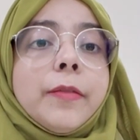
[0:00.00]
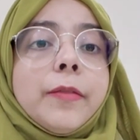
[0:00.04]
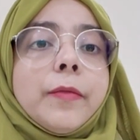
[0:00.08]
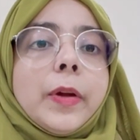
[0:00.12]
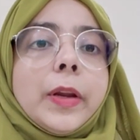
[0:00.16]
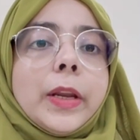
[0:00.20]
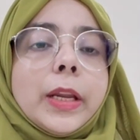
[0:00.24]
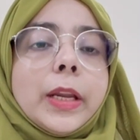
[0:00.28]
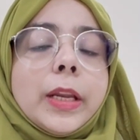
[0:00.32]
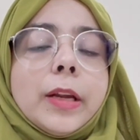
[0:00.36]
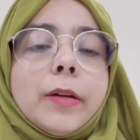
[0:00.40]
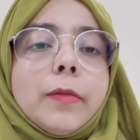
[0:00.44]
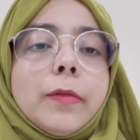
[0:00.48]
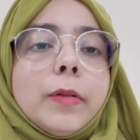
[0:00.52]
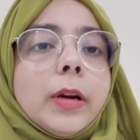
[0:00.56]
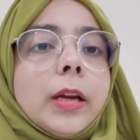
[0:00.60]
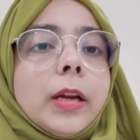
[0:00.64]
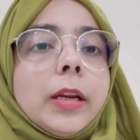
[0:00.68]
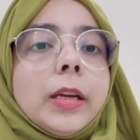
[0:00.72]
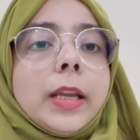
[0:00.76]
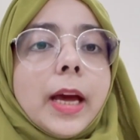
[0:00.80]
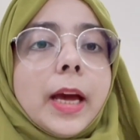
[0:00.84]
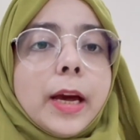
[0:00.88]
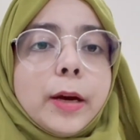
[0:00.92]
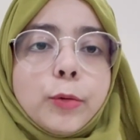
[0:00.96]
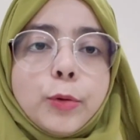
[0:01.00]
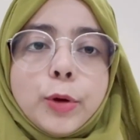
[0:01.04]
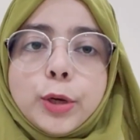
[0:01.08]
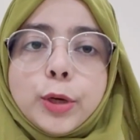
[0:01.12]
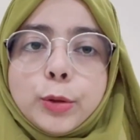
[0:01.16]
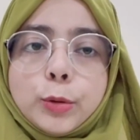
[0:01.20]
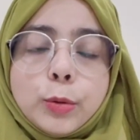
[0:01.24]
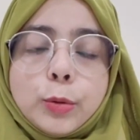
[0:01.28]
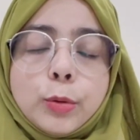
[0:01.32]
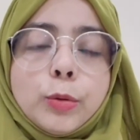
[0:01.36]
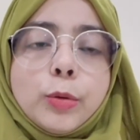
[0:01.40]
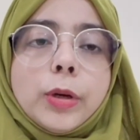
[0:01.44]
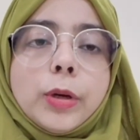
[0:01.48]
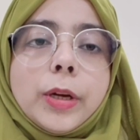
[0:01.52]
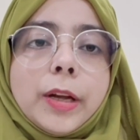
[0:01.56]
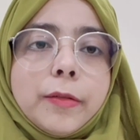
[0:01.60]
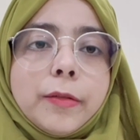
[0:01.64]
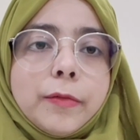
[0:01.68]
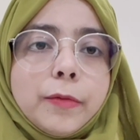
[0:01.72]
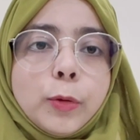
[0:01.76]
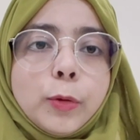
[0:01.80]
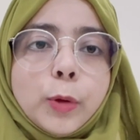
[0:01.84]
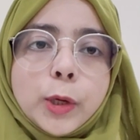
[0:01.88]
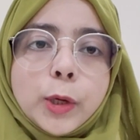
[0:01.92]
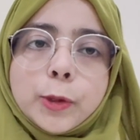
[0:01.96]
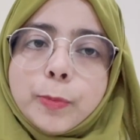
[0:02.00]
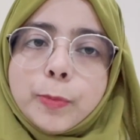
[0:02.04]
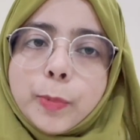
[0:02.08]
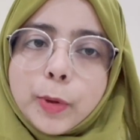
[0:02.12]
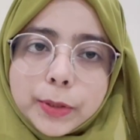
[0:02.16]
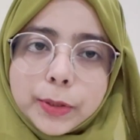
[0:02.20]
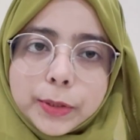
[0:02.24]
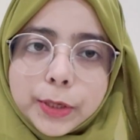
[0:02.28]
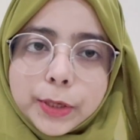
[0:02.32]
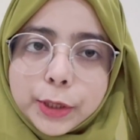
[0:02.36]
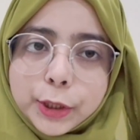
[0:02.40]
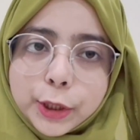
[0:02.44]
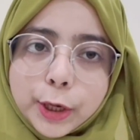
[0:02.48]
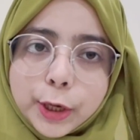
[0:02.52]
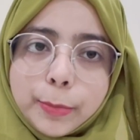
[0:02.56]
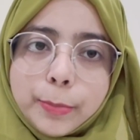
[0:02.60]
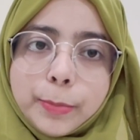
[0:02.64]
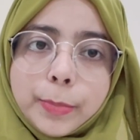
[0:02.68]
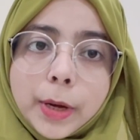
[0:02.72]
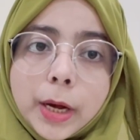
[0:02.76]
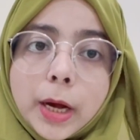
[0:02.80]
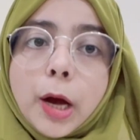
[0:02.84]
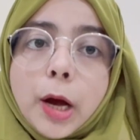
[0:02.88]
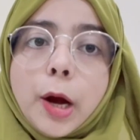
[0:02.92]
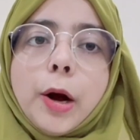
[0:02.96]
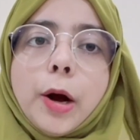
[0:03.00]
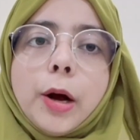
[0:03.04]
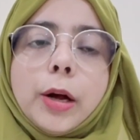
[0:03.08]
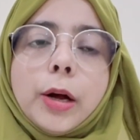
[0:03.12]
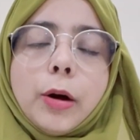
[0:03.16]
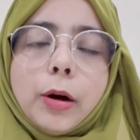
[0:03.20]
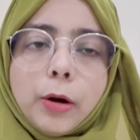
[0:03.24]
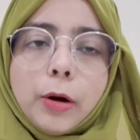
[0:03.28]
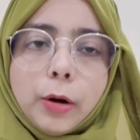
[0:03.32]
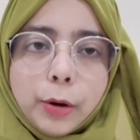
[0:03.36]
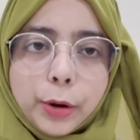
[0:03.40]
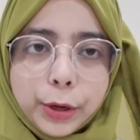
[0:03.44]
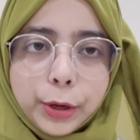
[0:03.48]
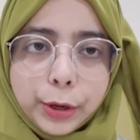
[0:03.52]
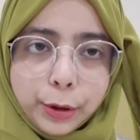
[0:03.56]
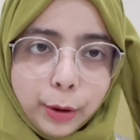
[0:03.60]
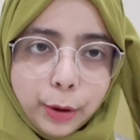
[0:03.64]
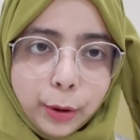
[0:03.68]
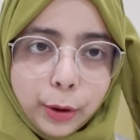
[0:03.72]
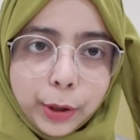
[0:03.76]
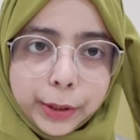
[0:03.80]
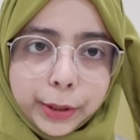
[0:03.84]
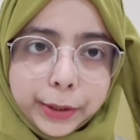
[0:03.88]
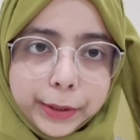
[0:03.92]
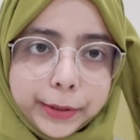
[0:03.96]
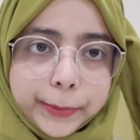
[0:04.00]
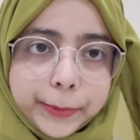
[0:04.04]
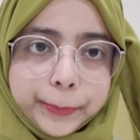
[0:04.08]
whether they are going to give you a sponsorship or not.